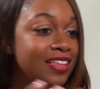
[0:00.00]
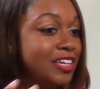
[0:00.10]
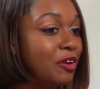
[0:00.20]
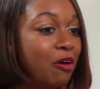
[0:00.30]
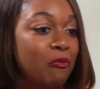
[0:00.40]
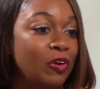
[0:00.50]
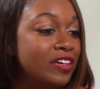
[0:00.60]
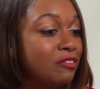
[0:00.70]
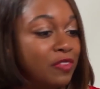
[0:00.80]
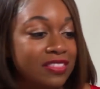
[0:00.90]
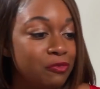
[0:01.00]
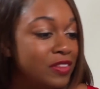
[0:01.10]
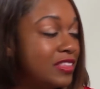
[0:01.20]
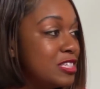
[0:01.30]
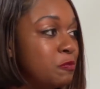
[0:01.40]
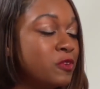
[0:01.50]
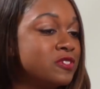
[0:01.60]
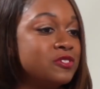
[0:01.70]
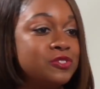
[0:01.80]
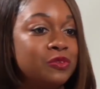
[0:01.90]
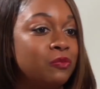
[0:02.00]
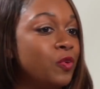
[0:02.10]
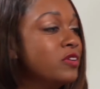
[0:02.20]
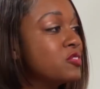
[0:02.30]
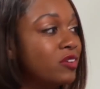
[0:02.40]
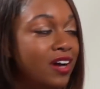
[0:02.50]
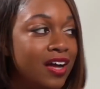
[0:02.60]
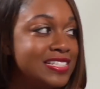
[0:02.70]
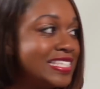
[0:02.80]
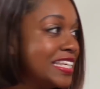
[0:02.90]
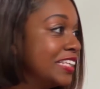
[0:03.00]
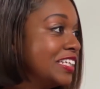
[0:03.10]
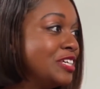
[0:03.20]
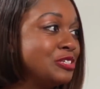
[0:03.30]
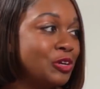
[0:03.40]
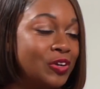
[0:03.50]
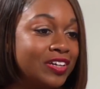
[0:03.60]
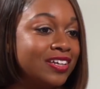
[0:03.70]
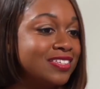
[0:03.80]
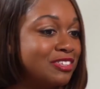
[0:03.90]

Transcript: You know, I'm working with this person, so the wheels are constantly turning.